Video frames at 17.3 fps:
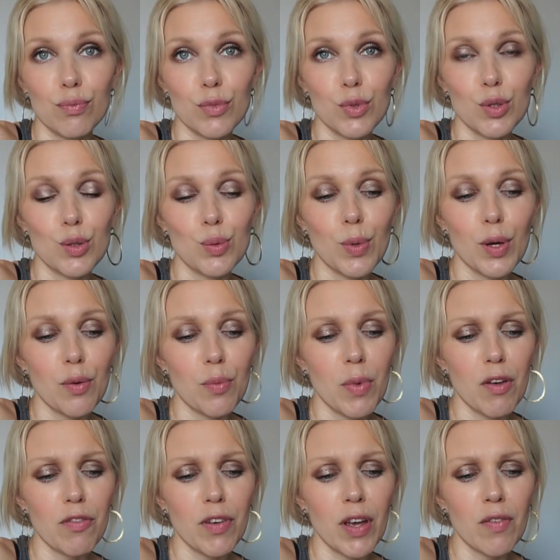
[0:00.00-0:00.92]
It's one of
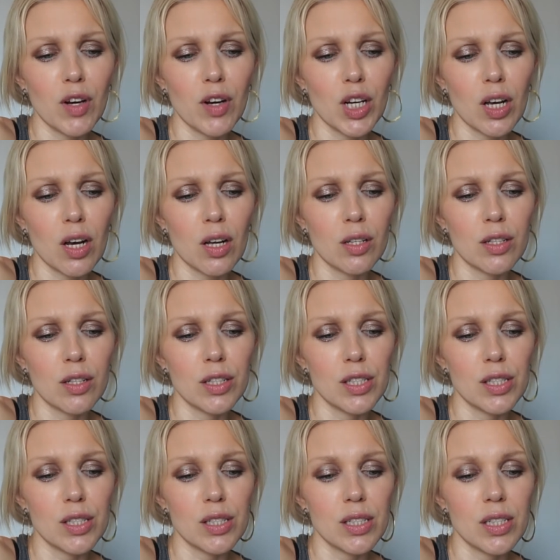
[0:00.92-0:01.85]
my favorite
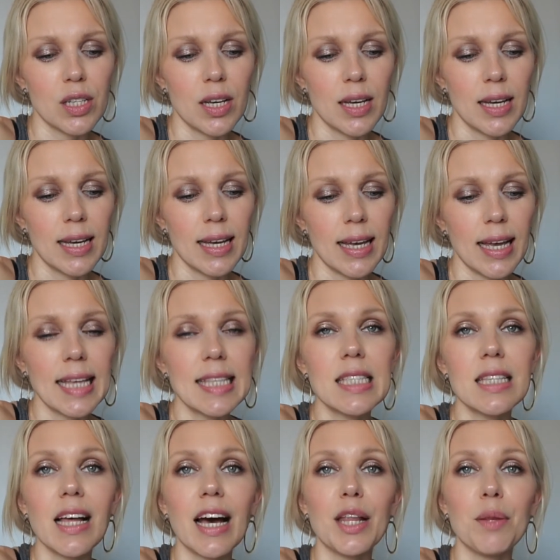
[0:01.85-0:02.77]
colors.
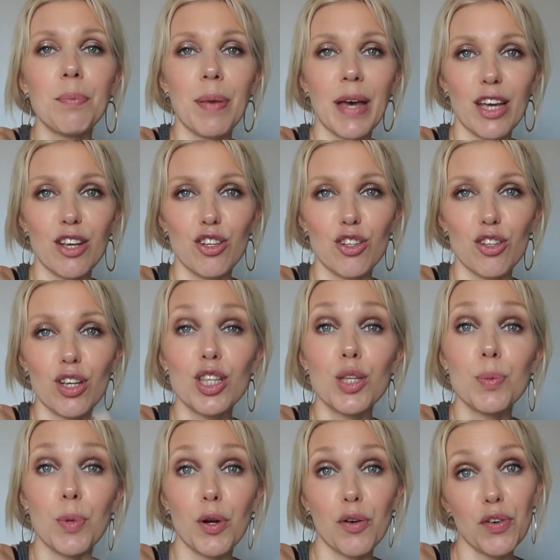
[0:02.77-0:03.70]
It's light beige.
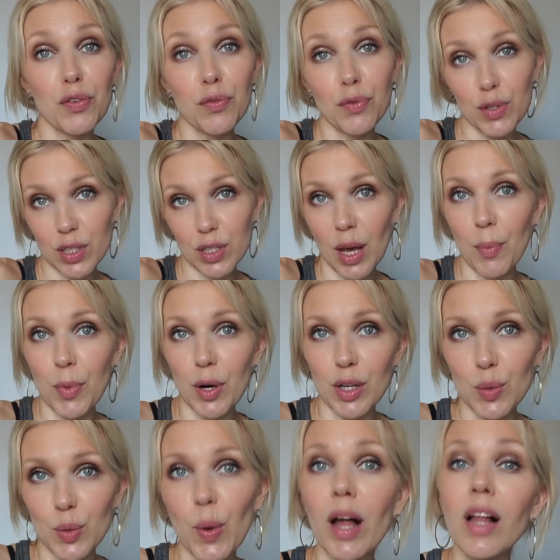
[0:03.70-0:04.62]
It's perfect for summer
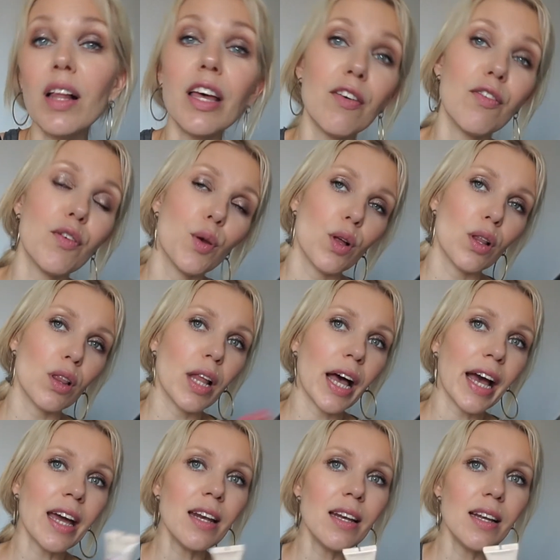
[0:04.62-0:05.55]
as well. If you're
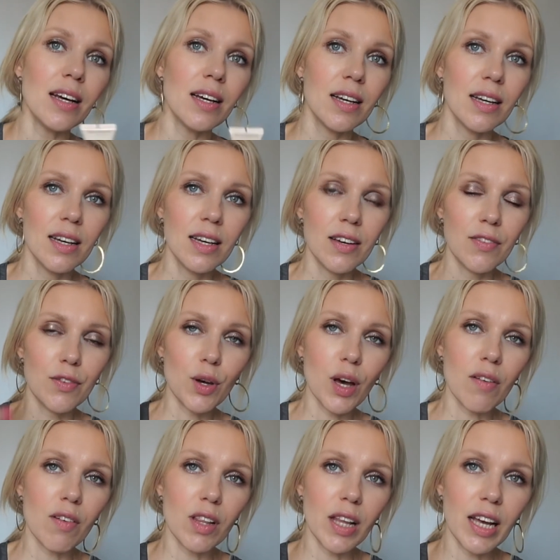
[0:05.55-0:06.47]
light, if you
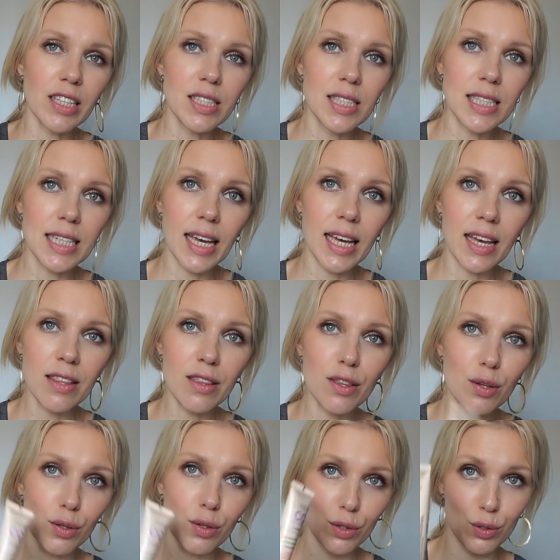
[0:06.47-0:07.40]
have a light skin,
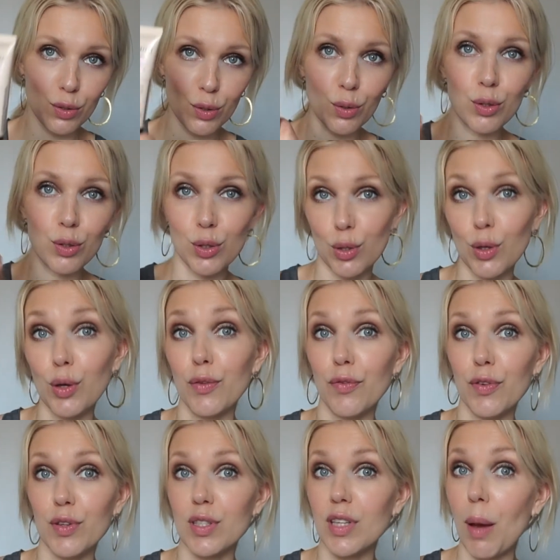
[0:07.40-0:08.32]
thirty-two is good
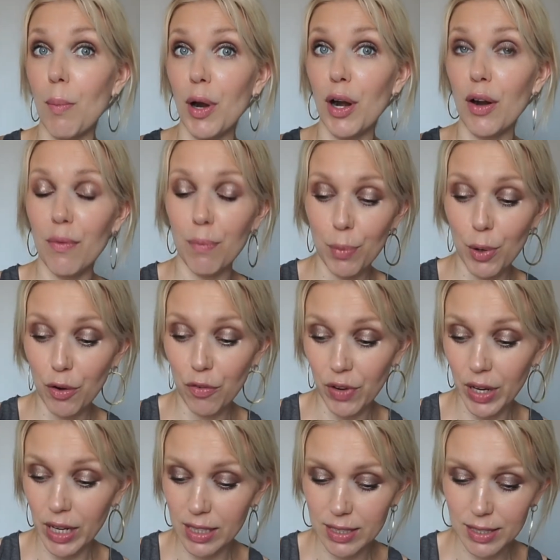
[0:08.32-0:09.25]
for summer.
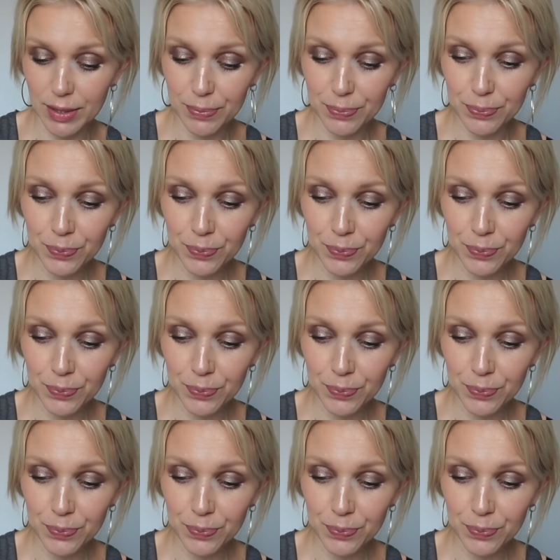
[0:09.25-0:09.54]
Perfect.